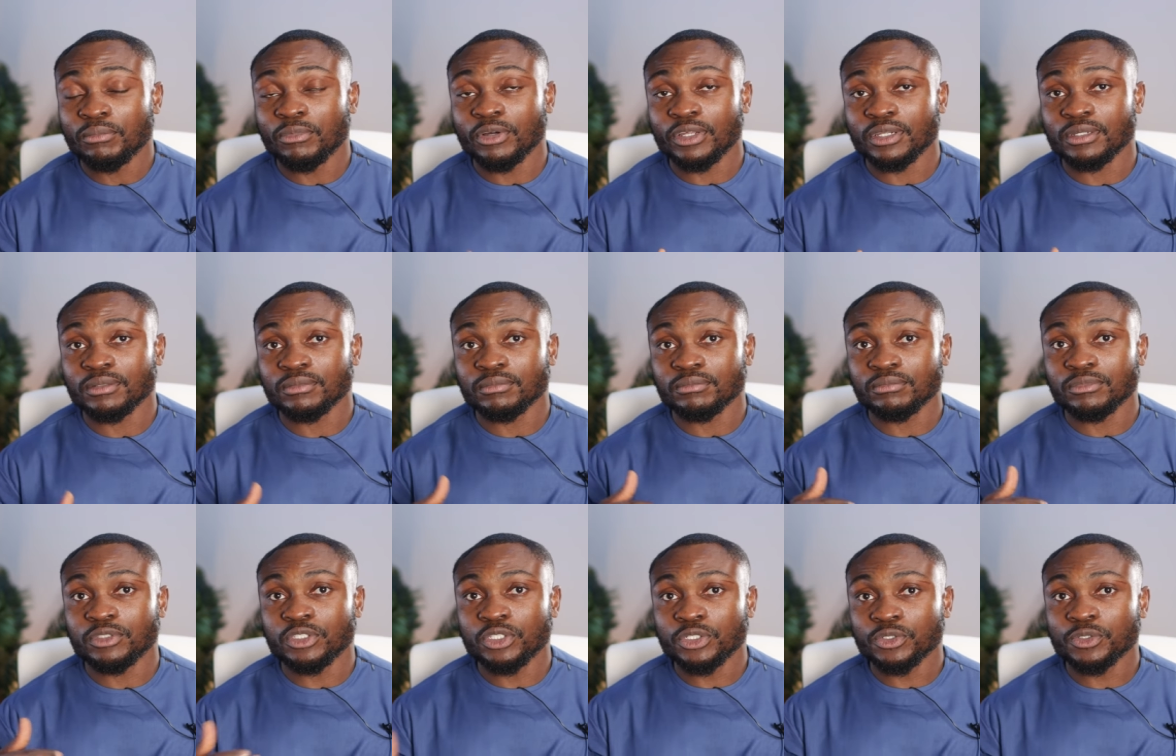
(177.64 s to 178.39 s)
but
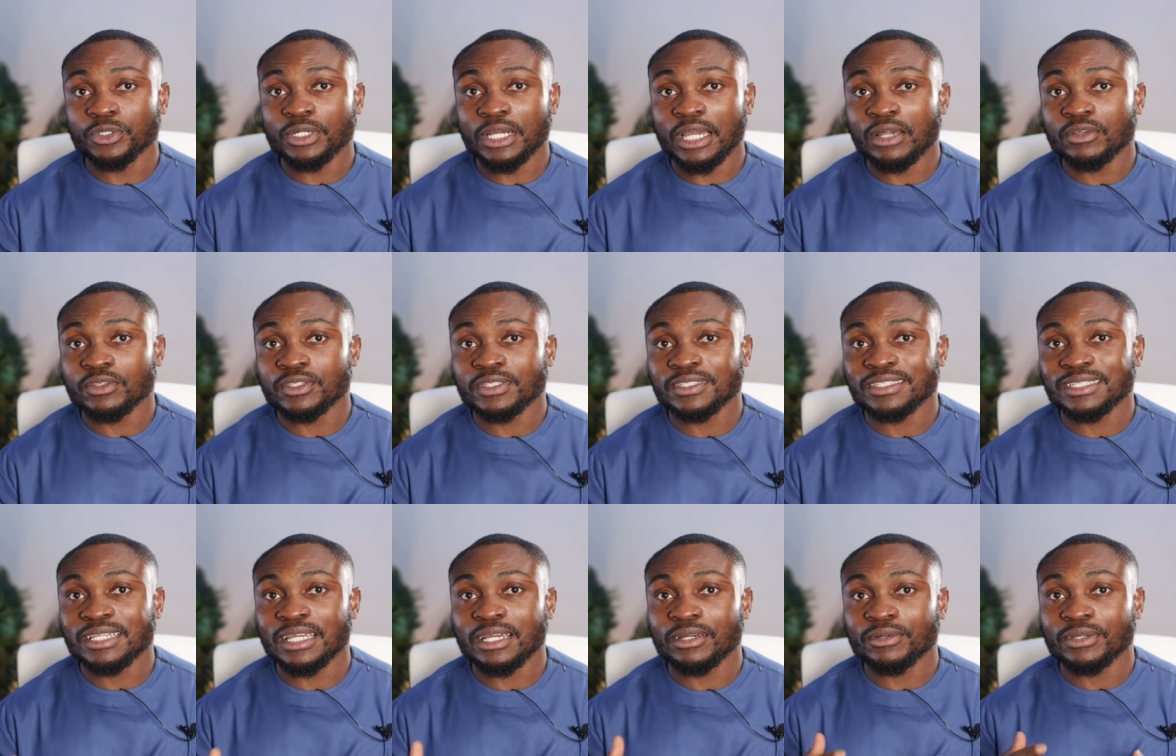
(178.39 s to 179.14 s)
newer
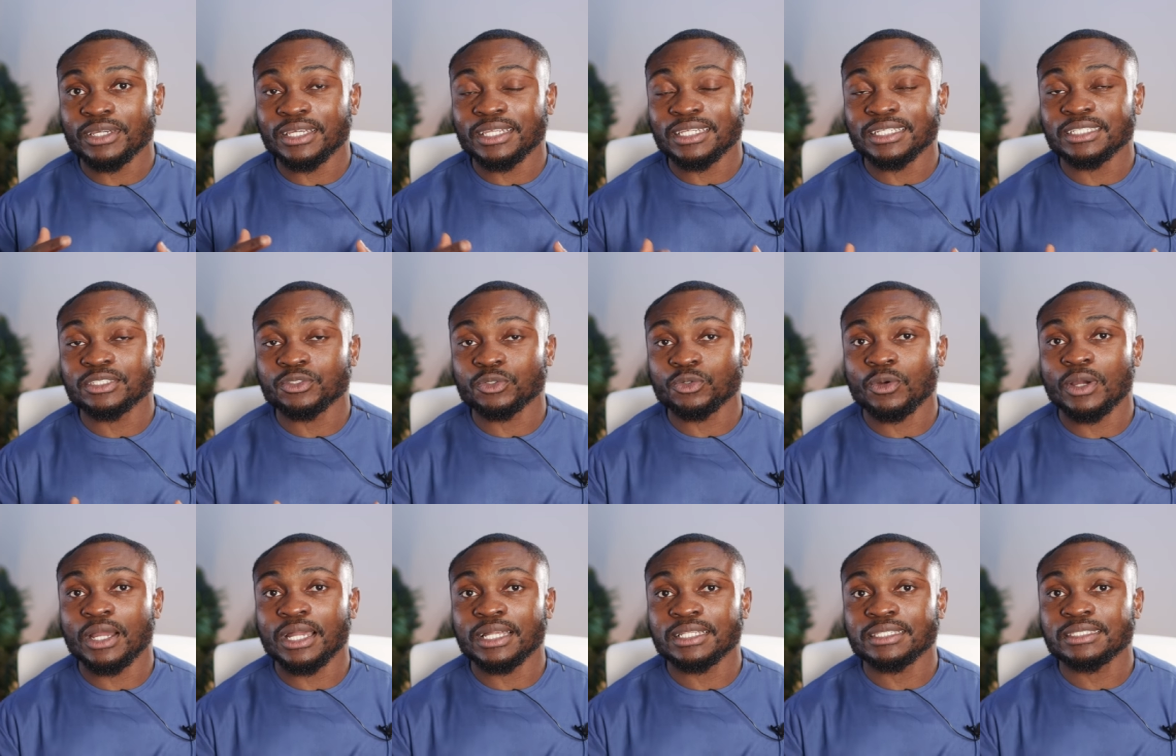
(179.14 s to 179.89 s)
houses now, it is
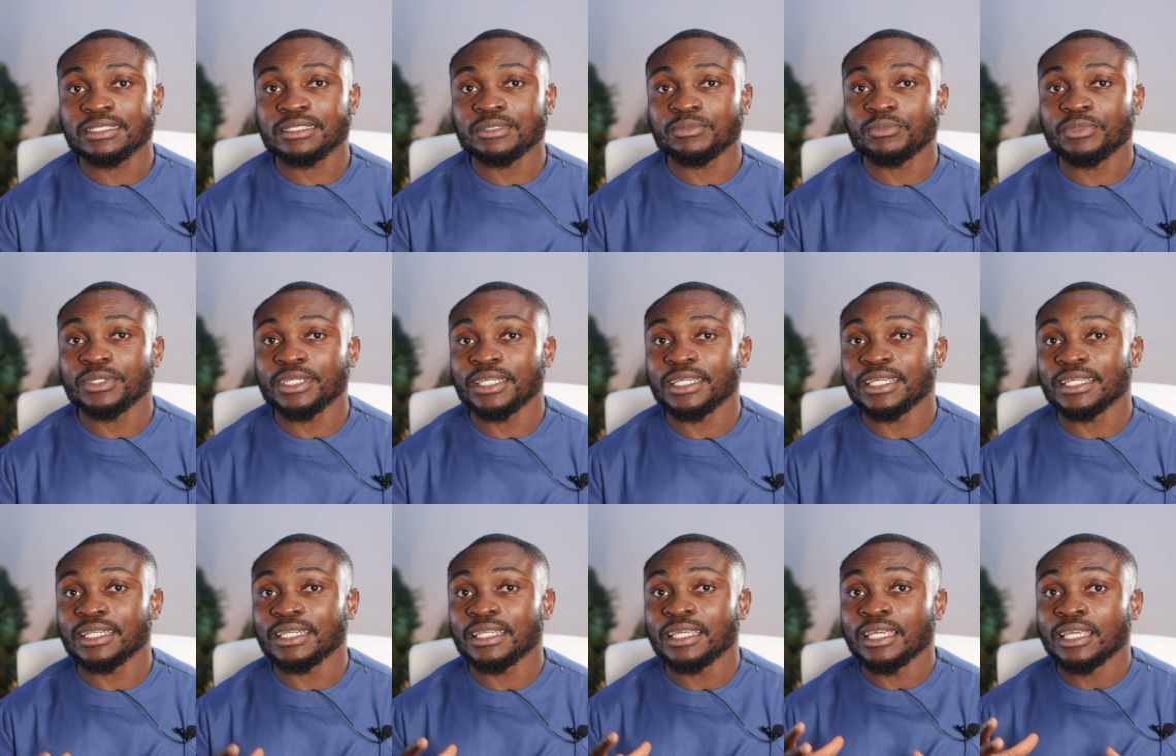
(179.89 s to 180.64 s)
required to
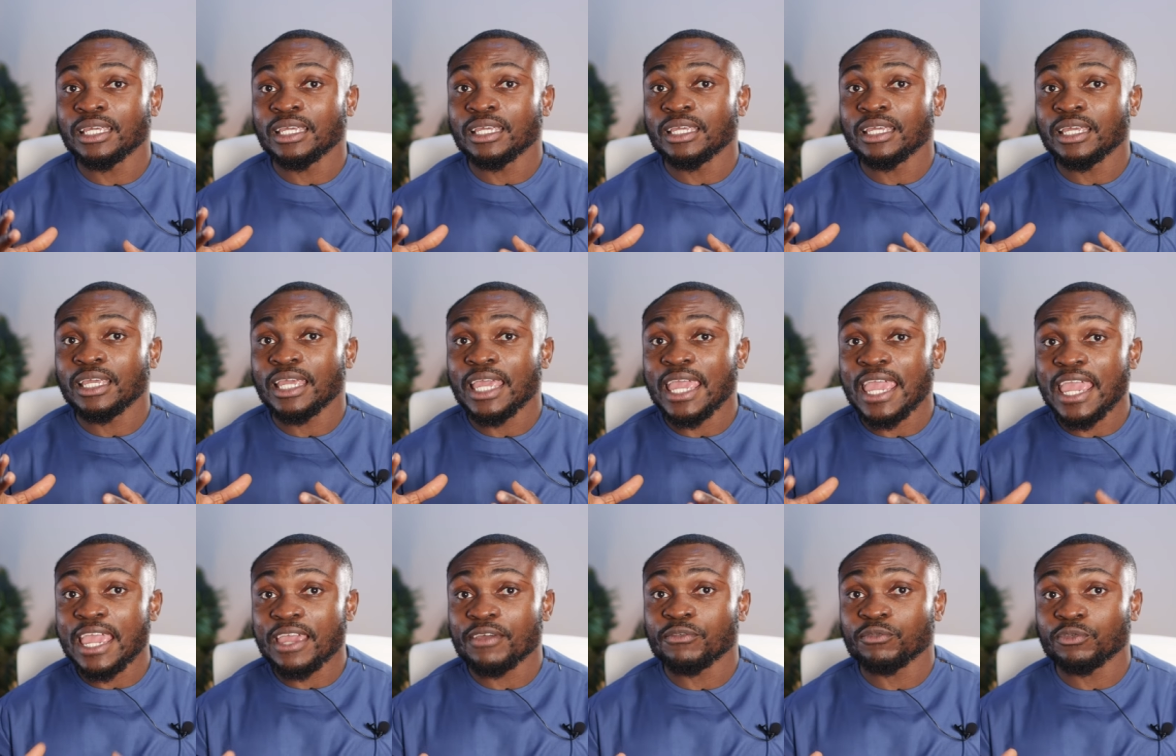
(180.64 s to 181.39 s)
be in
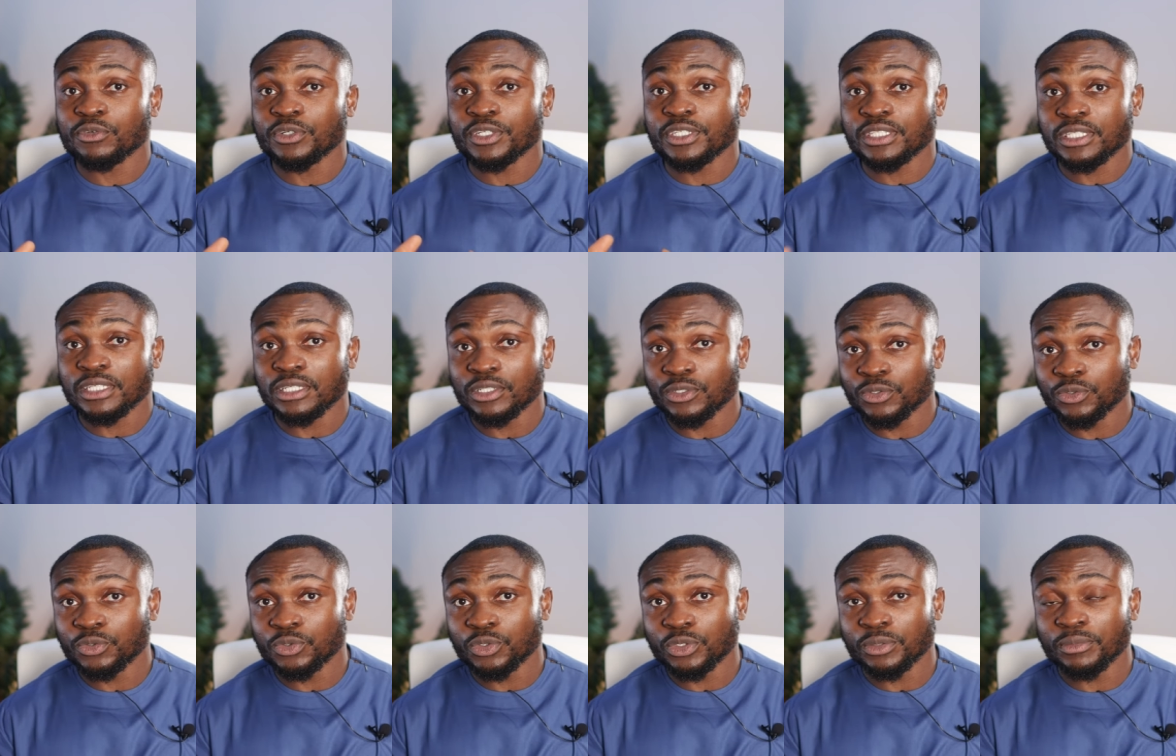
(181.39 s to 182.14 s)
every
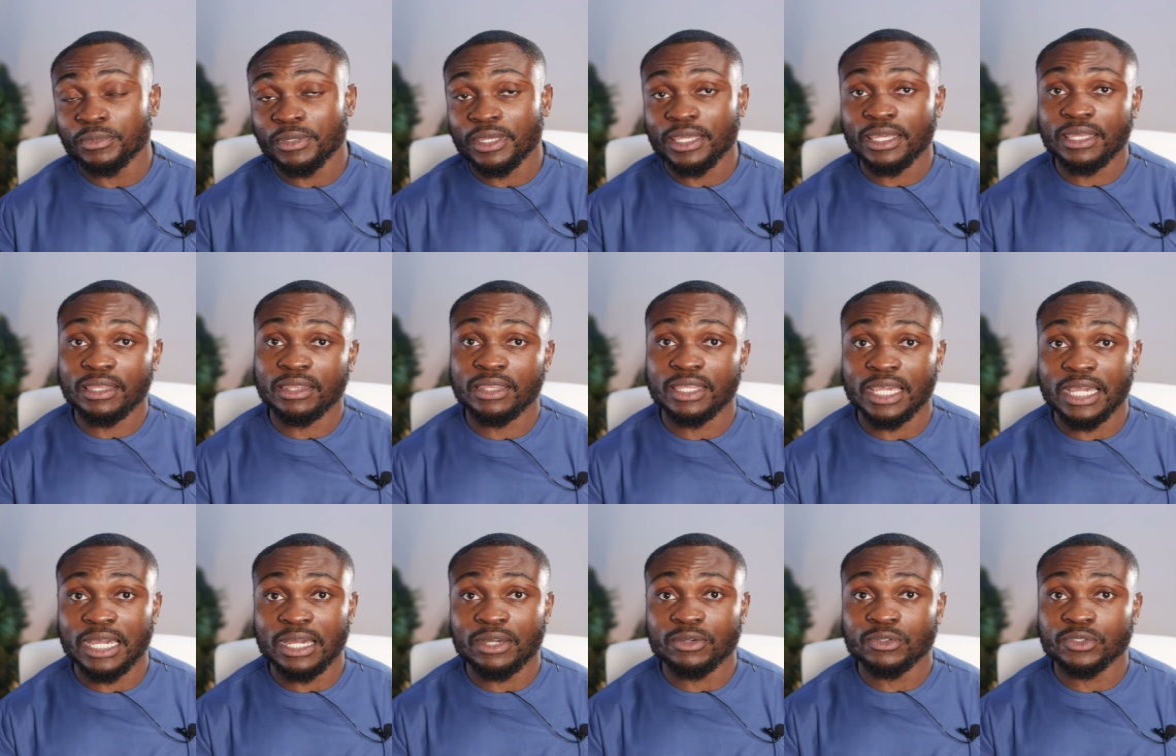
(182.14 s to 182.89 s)
single room in
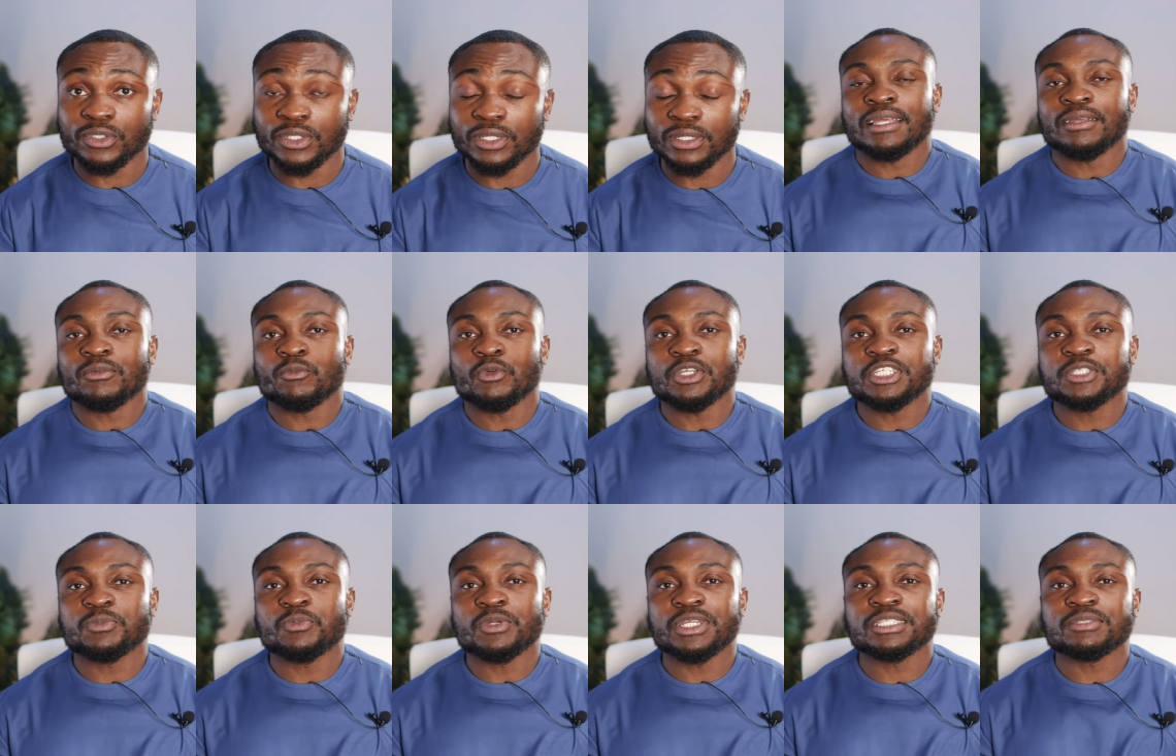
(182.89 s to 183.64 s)
the house.
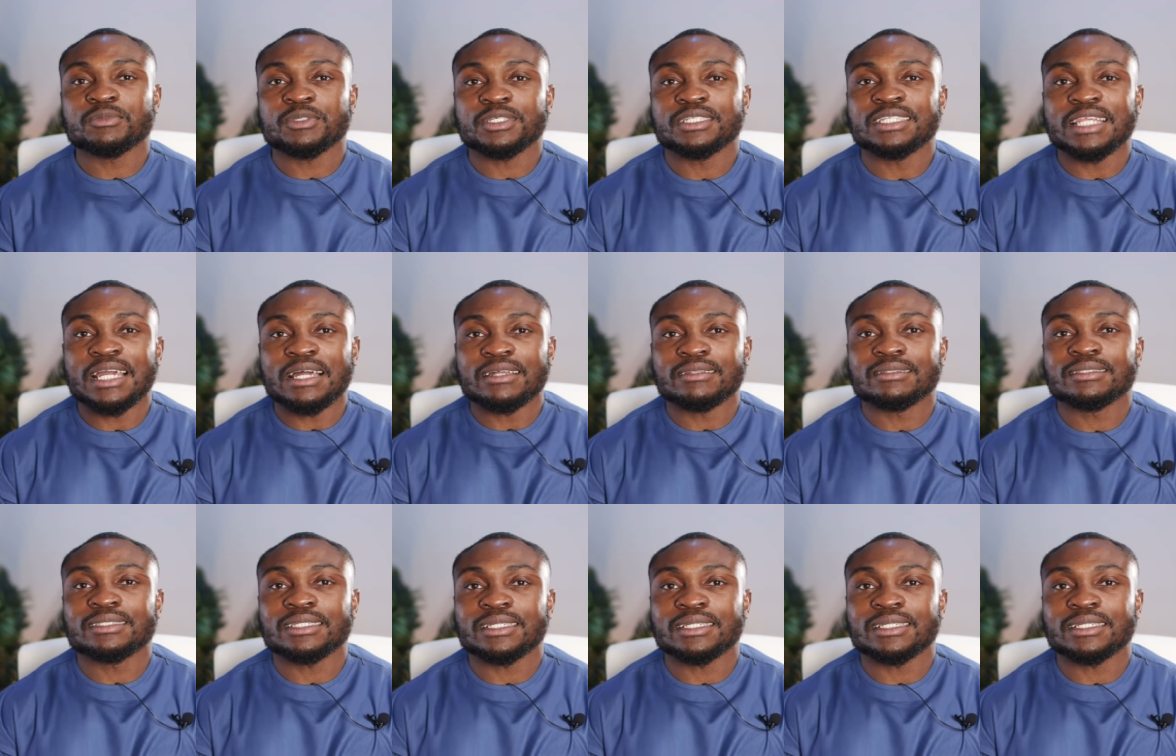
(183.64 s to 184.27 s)
Which brings me down